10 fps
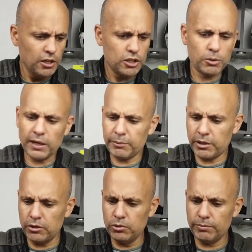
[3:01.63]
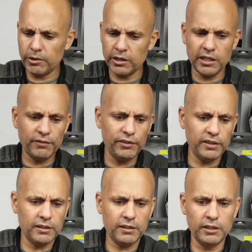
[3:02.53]
So what I'm going to do, I'm going to give
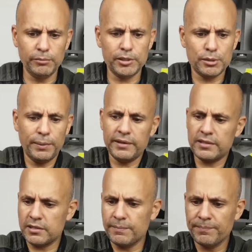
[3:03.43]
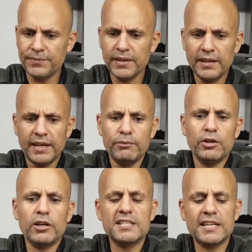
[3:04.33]
you a little bit space, and we're
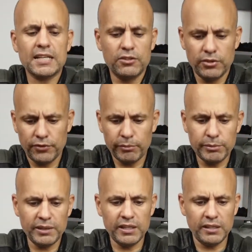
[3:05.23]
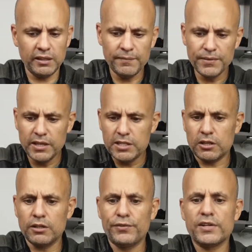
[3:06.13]
going to start from the beginning.
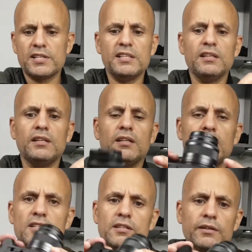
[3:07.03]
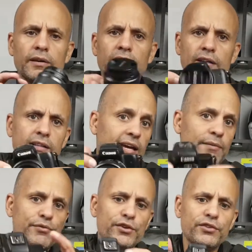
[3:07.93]
So the first thing hits the
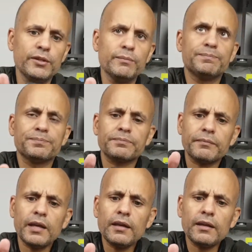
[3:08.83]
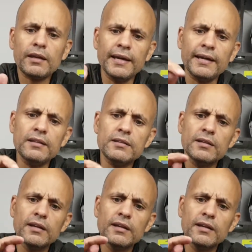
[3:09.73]
M50 and